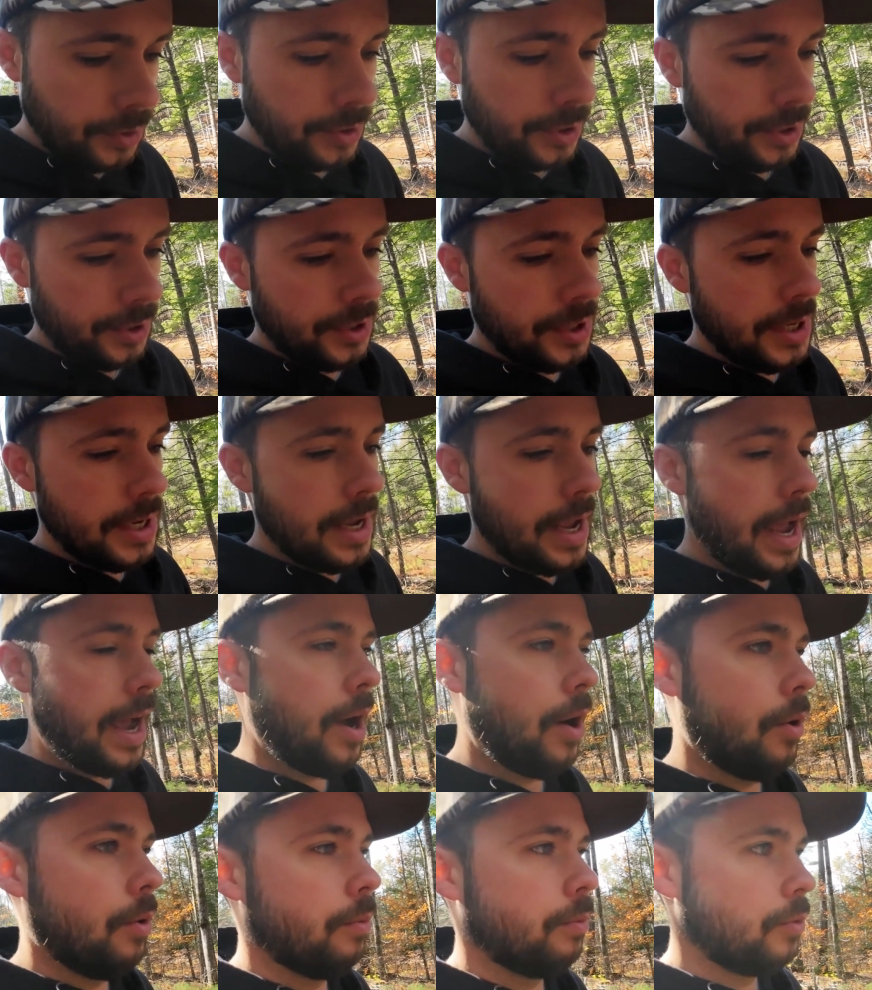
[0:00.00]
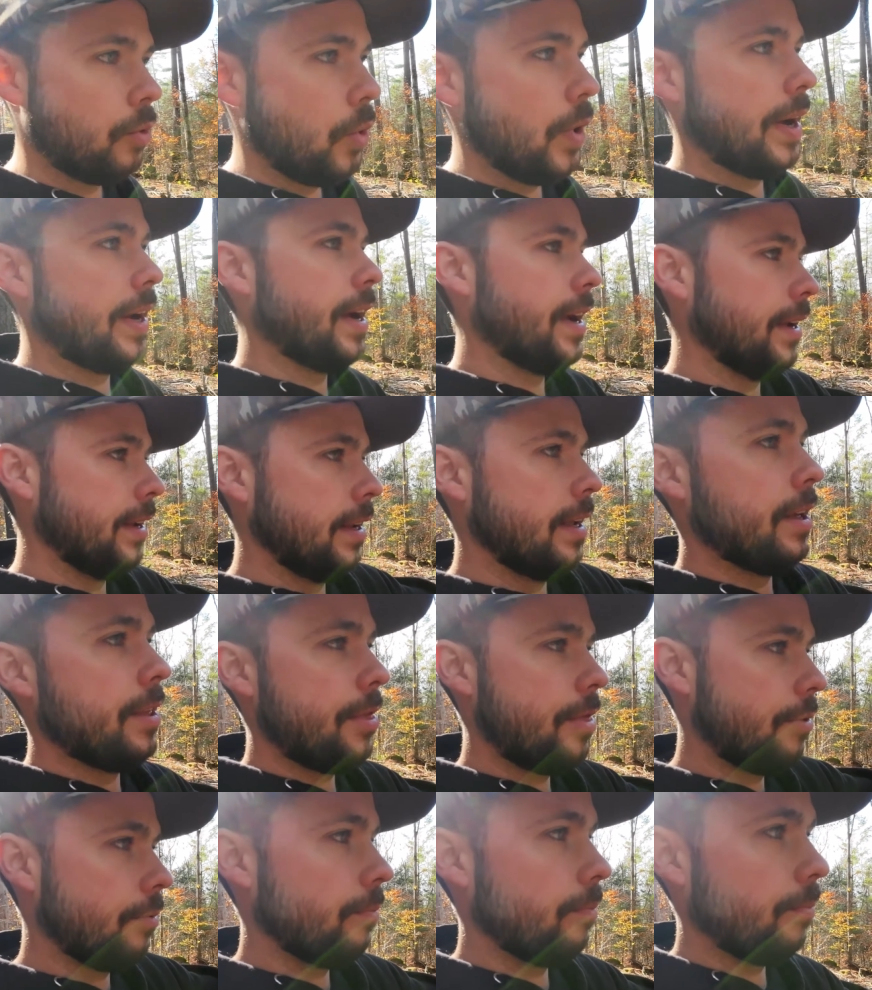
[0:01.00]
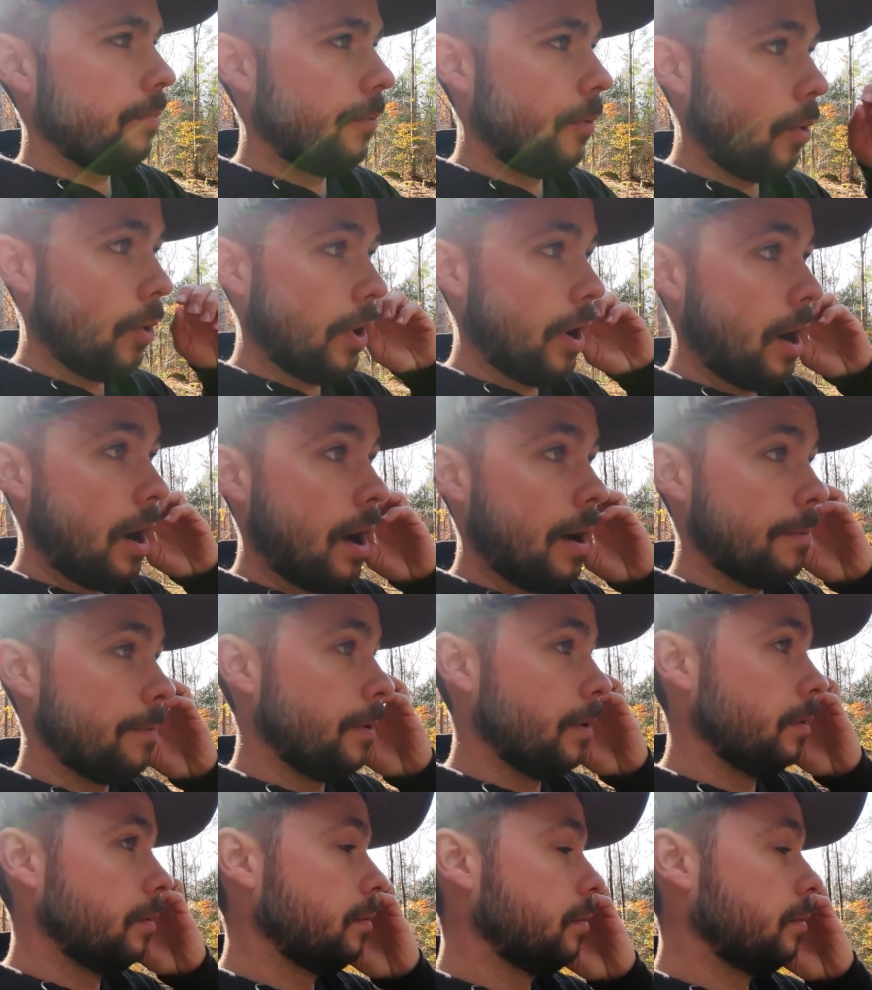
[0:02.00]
to see how quick I can get 4 off.